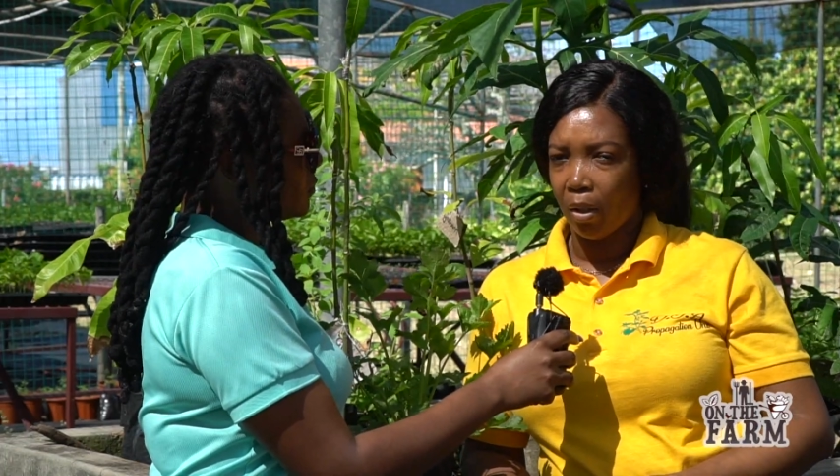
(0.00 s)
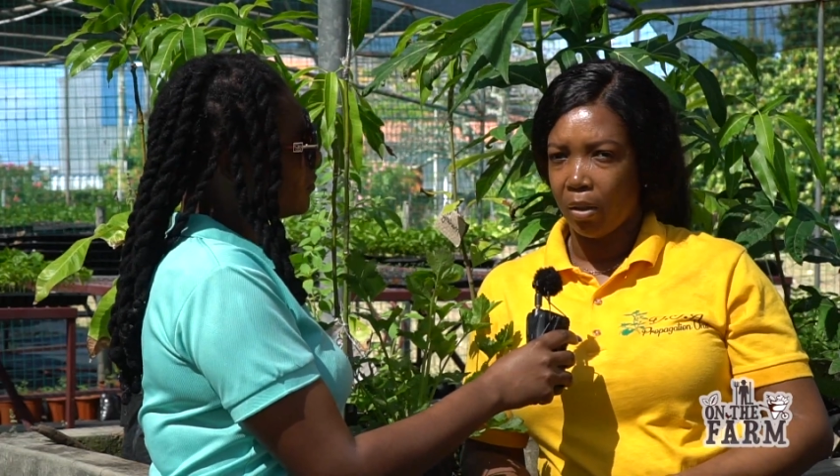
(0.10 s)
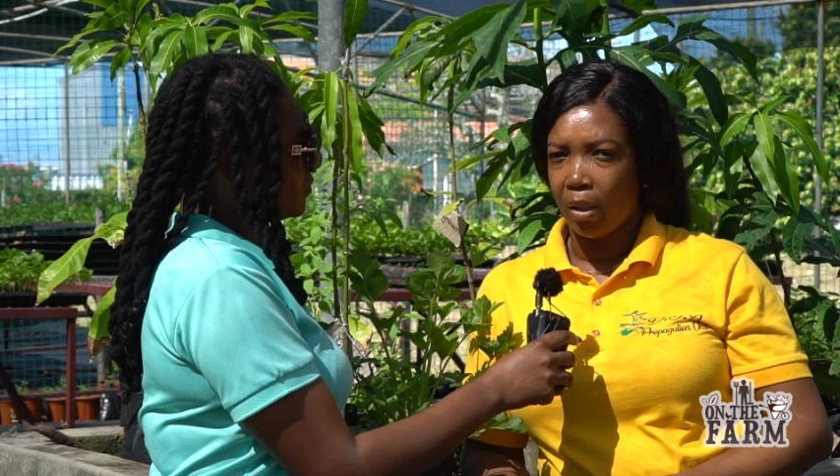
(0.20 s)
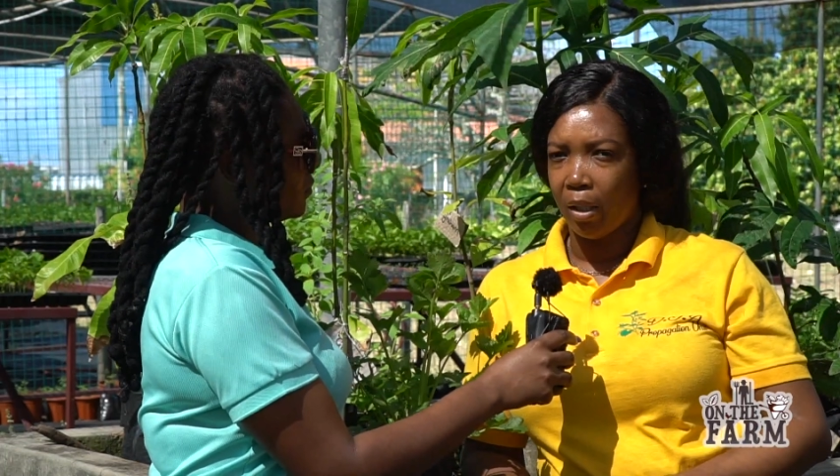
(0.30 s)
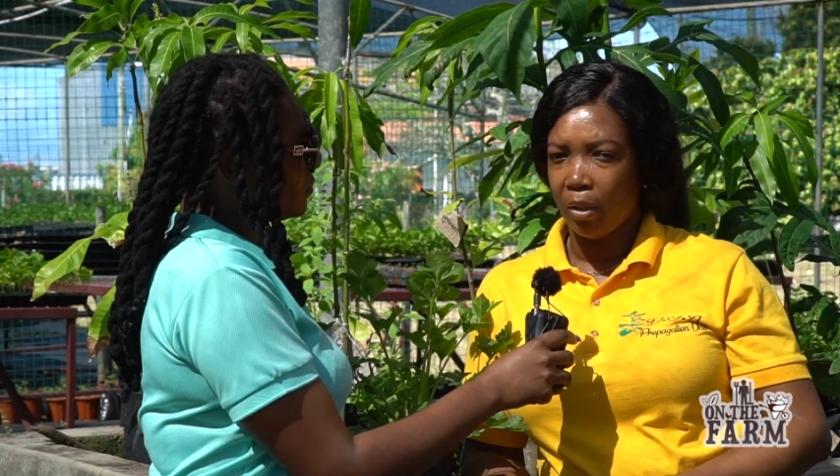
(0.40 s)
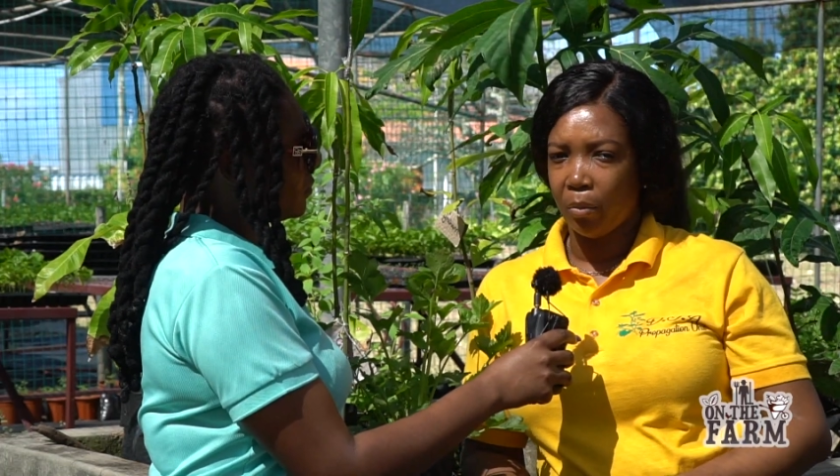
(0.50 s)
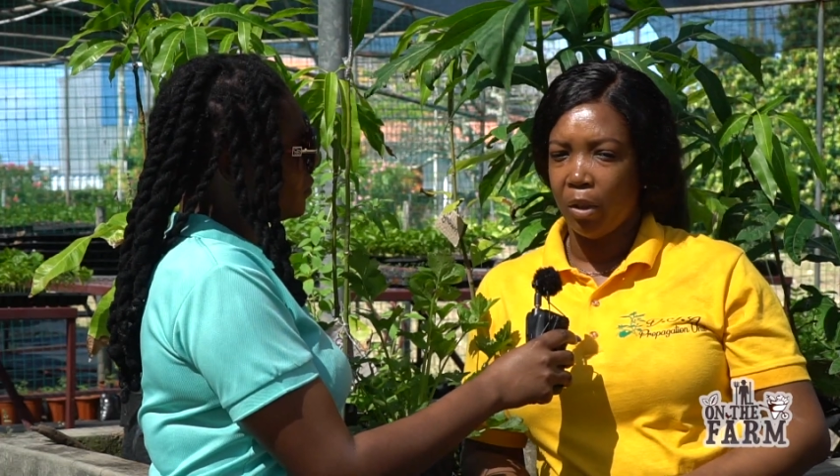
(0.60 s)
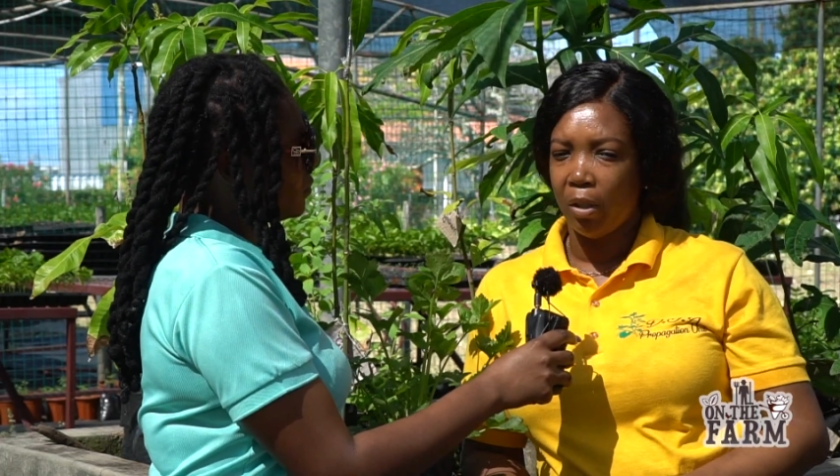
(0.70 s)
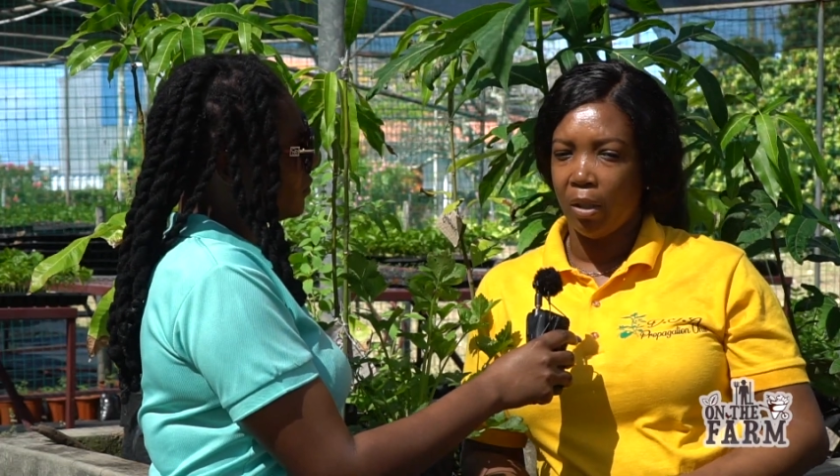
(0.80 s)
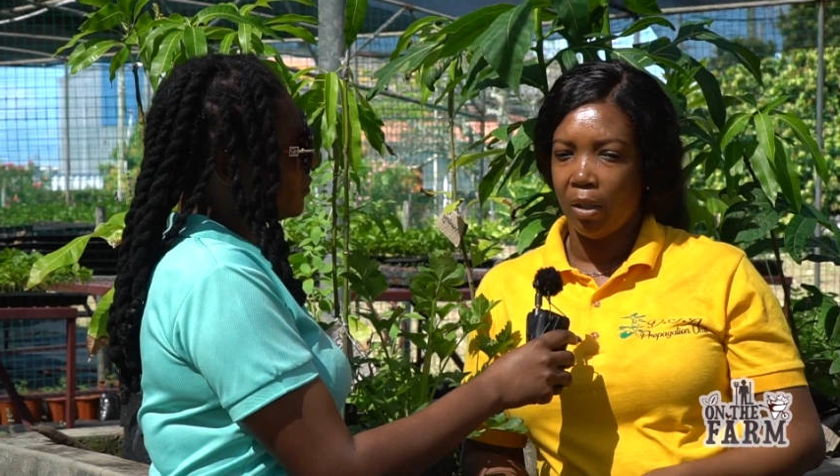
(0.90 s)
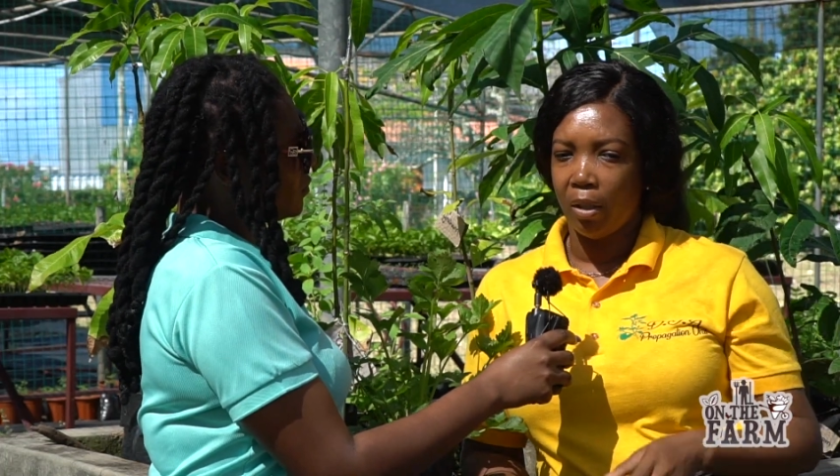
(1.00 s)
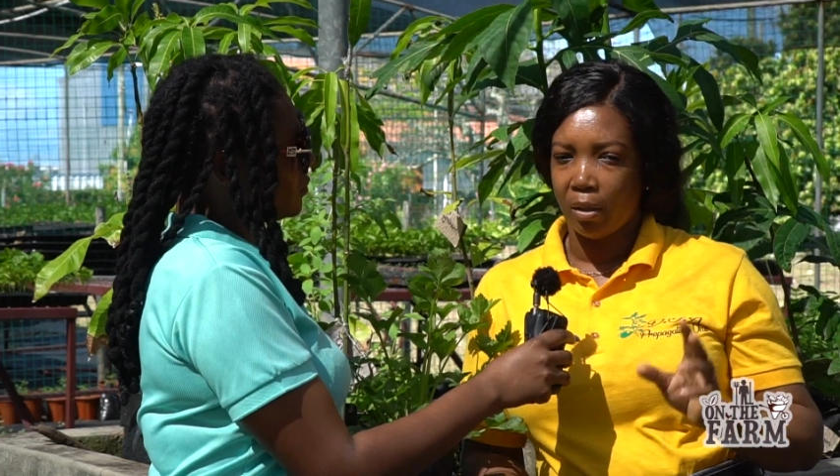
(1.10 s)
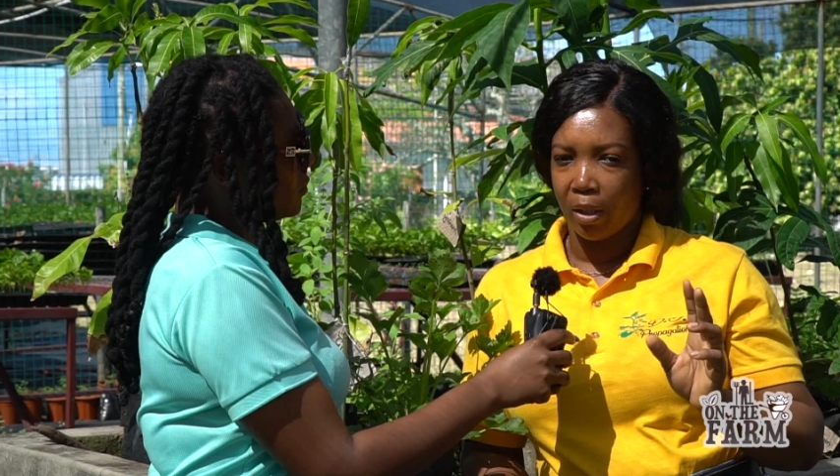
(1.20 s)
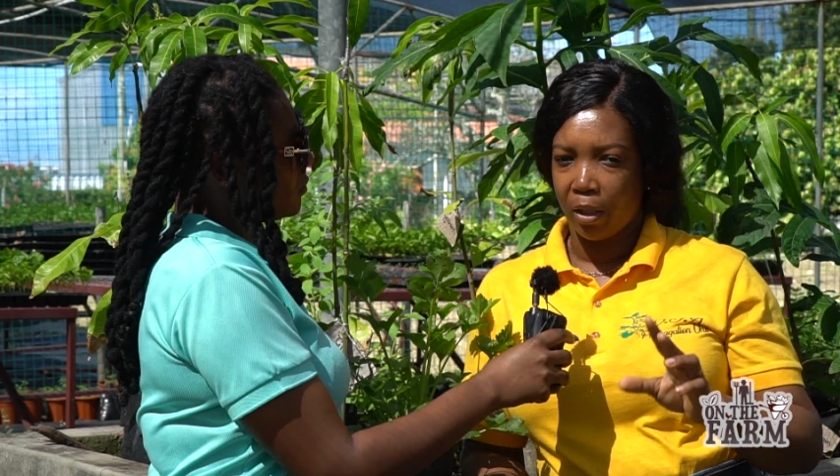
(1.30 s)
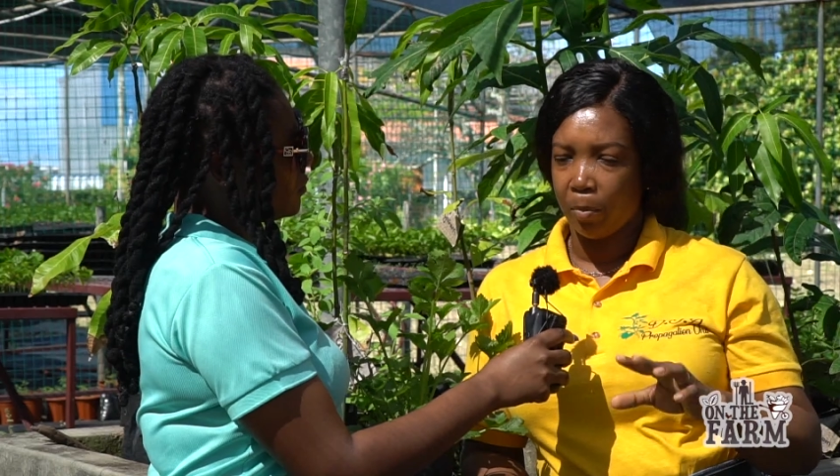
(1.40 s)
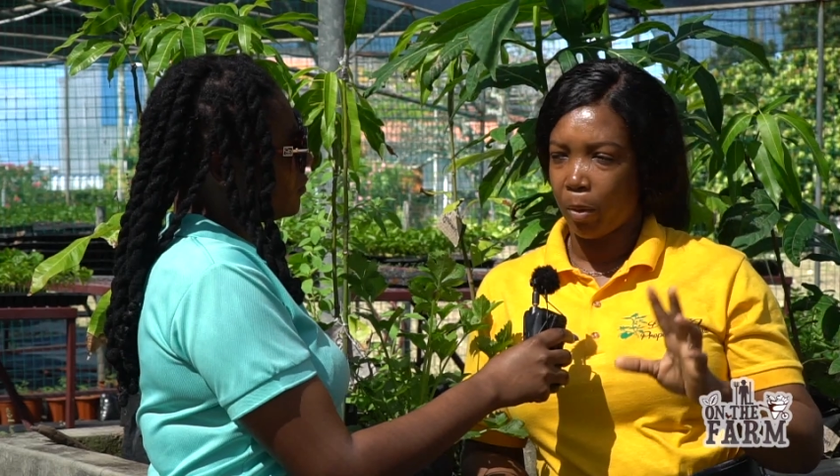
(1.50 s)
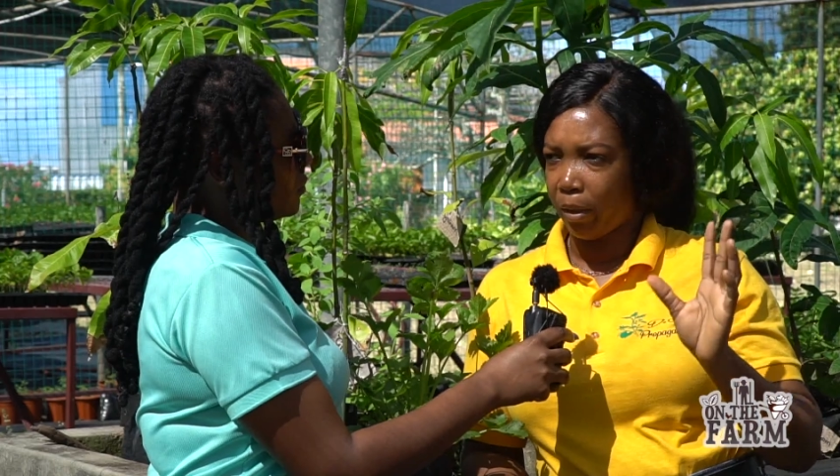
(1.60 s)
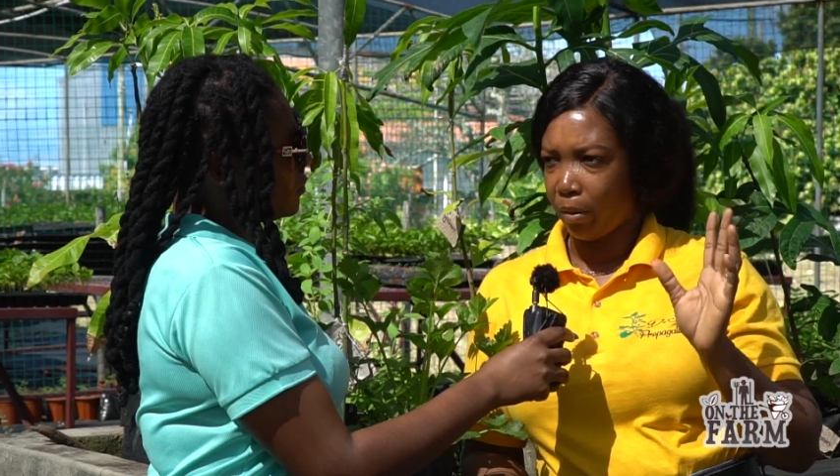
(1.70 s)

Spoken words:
then we take the price